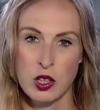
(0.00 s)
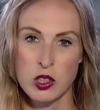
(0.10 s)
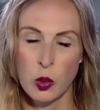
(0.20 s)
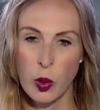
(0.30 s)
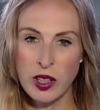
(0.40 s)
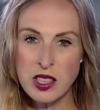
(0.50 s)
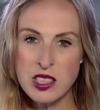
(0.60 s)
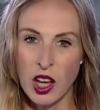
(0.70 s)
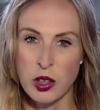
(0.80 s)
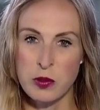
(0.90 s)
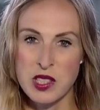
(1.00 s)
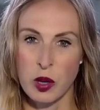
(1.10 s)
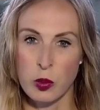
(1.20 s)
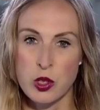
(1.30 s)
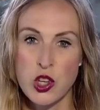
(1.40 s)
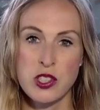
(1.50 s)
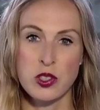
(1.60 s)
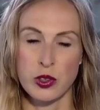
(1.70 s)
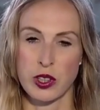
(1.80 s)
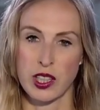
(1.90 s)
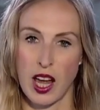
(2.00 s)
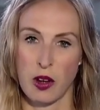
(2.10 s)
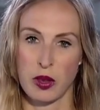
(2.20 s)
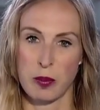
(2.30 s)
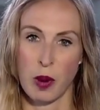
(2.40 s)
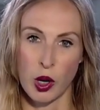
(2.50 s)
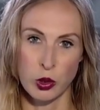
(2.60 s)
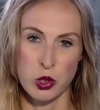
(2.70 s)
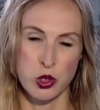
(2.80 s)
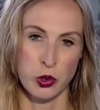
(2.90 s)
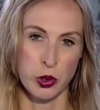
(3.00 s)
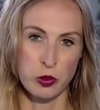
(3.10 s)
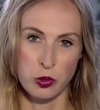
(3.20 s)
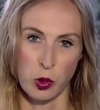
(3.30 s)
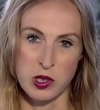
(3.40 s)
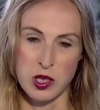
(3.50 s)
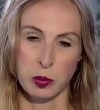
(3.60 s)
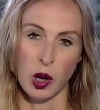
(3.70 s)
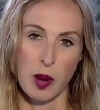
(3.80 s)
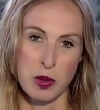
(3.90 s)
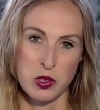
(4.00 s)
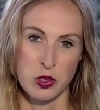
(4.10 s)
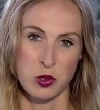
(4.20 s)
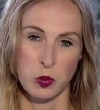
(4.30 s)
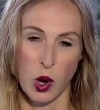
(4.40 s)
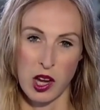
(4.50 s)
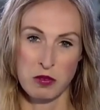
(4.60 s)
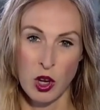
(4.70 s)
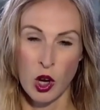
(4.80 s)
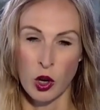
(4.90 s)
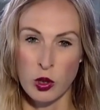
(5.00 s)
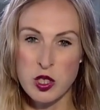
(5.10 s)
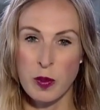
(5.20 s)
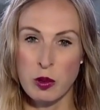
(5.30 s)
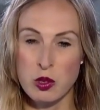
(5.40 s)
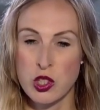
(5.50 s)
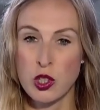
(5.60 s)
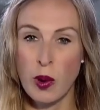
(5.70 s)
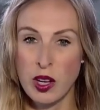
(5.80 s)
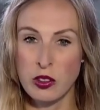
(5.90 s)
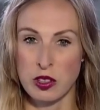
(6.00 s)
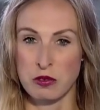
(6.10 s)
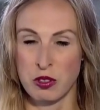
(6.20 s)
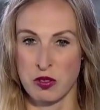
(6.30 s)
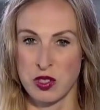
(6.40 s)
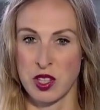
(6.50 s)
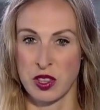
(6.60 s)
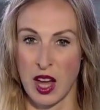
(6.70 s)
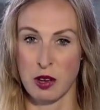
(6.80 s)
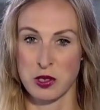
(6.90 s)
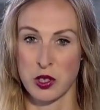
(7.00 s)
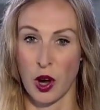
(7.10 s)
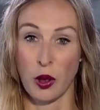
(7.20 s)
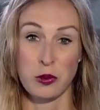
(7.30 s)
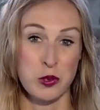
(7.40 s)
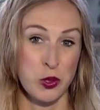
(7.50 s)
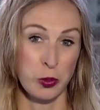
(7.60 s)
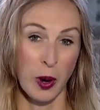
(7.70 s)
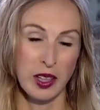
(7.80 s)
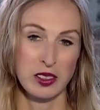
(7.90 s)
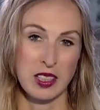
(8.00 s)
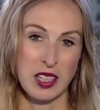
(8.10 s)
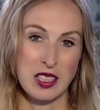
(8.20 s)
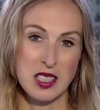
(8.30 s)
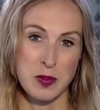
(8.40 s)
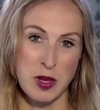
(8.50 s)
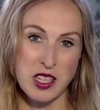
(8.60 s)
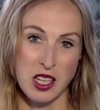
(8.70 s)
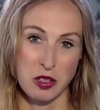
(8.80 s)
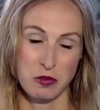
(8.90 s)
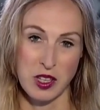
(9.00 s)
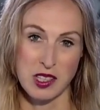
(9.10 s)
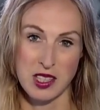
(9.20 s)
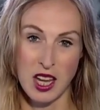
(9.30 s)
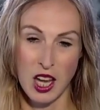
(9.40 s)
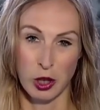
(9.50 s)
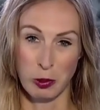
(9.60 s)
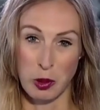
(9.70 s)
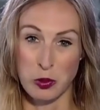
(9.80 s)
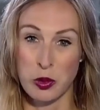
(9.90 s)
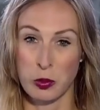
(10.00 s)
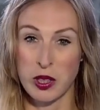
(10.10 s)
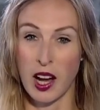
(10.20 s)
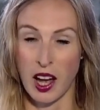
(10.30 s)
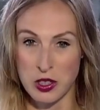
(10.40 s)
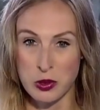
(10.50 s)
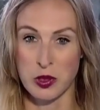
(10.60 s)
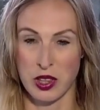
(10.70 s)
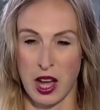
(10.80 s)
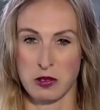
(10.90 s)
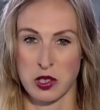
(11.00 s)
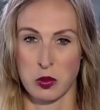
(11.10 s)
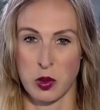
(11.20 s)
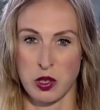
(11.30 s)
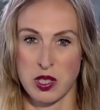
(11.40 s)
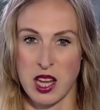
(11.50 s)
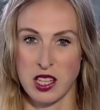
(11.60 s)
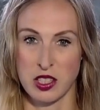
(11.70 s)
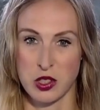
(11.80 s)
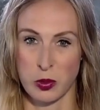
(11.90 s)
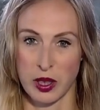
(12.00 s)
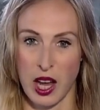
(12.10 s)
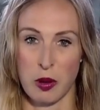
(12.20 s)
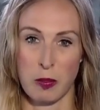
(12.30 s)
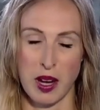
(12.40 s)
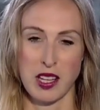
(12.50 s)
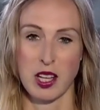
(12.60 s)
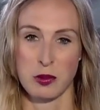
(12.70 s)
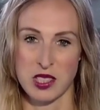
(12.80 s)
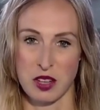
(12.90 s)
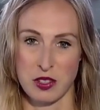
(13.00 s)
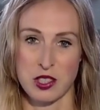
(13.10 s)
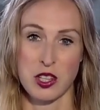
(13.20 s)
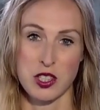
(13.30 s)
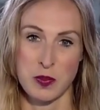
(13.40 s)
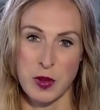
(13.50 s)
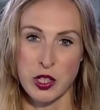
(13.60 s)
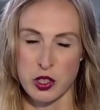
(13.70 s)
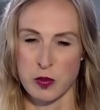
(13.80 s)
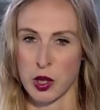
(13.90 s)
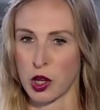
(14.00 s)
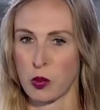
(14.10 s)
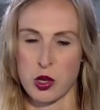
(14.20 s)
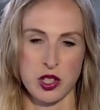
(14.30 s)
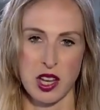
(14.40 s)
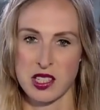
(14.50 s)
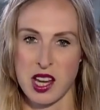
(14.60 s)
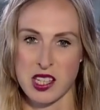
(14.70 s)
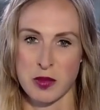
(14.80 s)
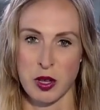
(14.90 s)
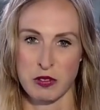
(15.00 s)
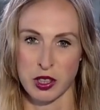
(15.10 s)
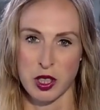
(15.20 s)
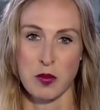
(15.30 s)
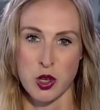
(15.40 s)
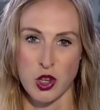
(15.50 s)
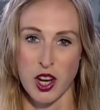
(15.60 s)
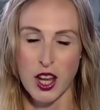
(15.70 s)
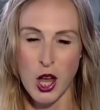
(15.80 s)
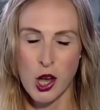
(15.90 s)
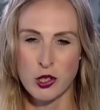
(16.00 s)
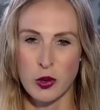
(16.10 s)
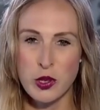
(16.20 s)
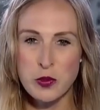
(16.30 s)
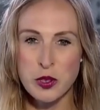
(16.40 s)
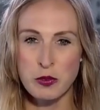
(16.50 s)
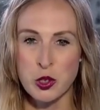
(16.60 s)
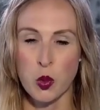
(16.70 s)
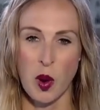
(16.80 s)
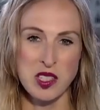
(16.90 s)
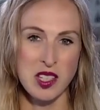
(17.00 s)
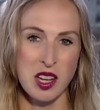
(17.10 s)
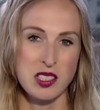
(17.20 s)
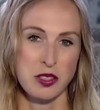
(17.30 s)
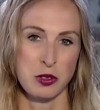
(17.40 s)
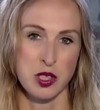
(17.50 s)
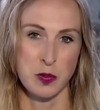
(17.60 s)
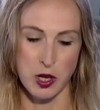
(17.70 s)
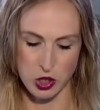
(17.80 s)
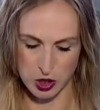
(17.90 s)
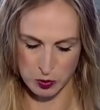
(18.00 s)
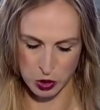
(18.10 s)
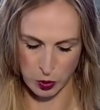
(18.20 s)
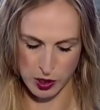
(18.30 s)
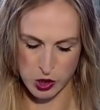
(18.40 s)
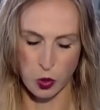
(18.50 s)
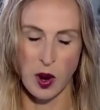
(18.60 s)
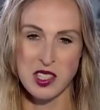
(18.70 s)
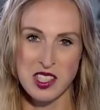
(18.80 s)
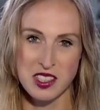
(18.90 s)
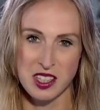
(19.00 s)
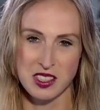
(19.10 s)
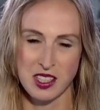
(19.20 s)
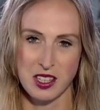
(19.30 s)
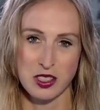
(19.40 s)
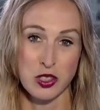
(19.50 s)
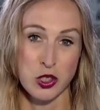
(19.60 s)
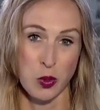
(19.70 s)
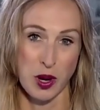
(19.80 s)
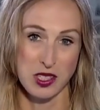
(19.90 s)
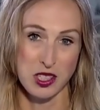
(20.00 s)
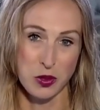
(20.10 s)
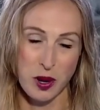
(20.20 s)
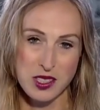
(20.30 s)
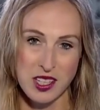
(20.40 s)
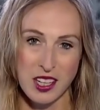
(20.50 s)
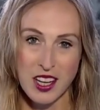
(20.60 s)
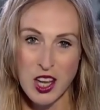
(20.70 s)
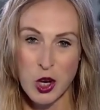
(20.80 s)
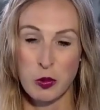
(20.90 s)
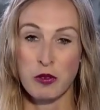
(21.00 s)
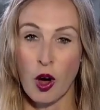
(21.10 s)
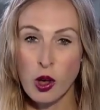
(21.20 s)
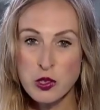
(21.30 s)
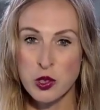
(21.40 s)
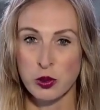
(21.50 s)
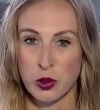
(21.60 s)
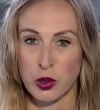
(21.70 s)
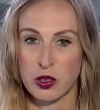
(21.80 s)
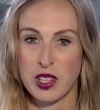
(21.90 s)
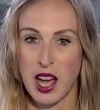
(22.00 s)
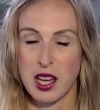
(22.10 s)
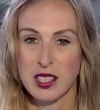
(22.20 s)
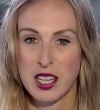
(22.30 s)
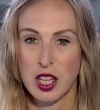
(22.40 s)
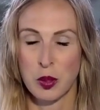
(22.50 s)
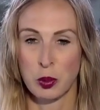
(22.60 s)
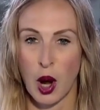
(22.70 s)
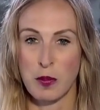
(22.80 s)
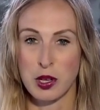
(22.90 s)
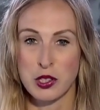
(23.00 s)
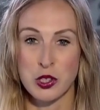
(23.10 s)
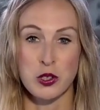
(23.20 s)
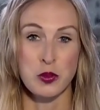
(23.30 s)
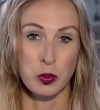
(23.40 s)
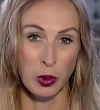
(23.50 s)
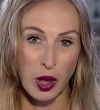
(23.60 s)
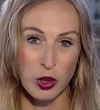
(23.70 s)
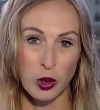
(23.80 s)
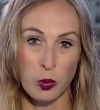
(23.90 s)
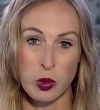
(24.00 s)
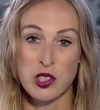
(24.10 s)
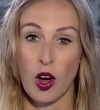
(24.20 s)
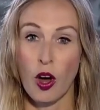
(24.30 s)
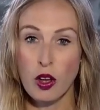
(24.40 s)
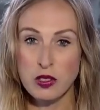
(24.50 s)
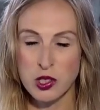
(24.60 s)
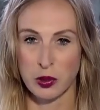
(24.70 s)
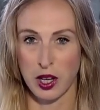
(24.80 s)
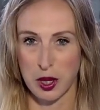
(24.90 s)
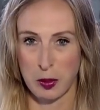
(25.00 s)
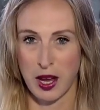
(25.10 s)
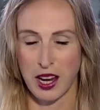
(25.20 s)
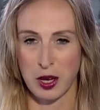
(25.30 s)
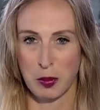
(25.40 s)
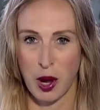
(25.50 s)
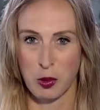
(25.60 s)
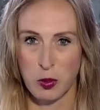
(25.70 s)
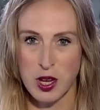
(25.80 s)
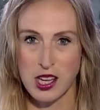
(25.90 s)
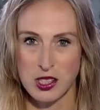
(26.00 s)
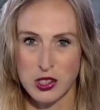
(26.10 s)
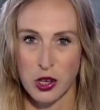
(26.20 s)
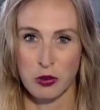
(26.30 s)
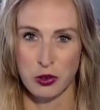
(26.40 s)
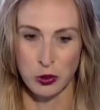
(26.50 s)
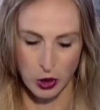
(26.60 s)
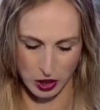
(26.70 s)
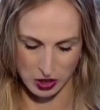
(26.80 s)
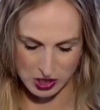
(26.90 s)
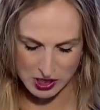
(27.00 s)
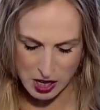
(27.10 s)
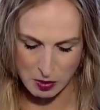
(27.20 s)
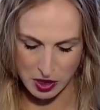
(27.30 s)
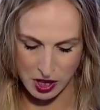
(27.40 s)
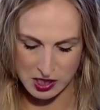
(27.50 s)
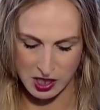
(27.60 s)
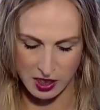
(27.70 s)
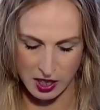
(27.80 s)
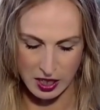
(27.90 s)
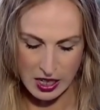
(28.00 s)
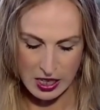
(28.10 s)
So, what I can tell you is that we're just learning now that Margaret Trudeau, of course, the Prime Minister's wife, earned about $250,000 directly in speaking fees, around $300,000 when you take into account money that was given to the Speaker's Bureau, which then takes a bit of a commission. So, this was for 28 different speeches between 2016 to 2020. We've also learned that the prime minister's brother was also getting paid by we. So if you look at the statement, they say that